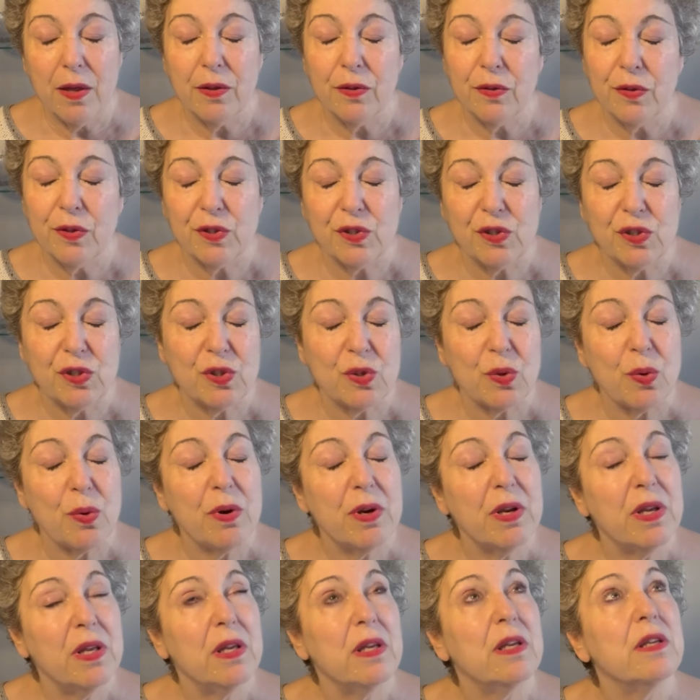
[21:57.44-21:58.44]
The
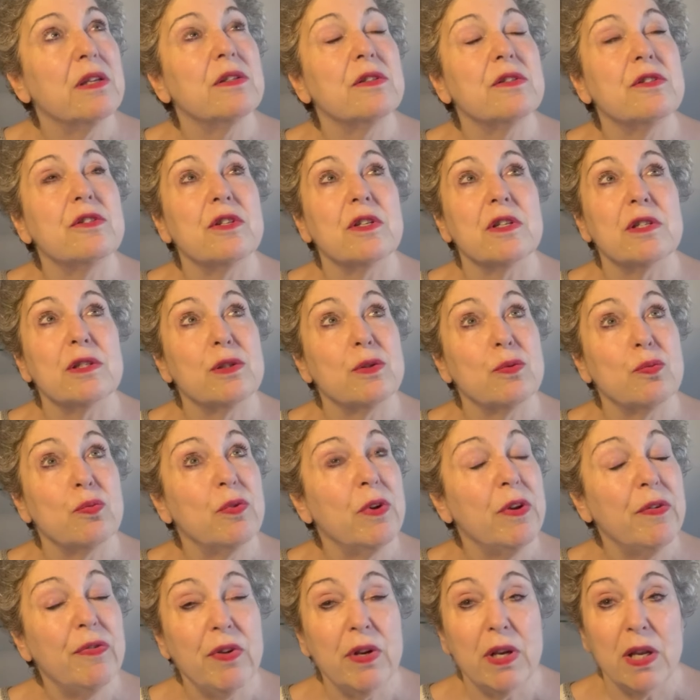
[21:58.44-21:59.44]
story is just
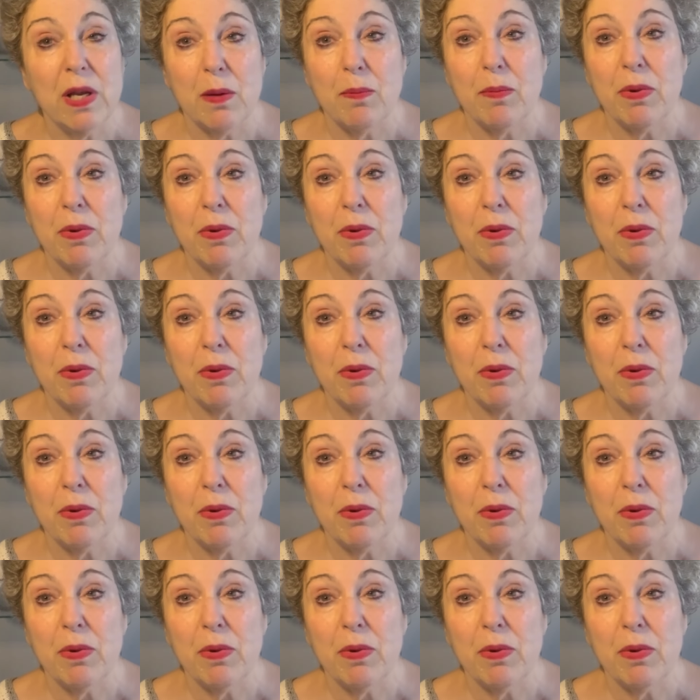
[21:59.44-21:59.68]
riveting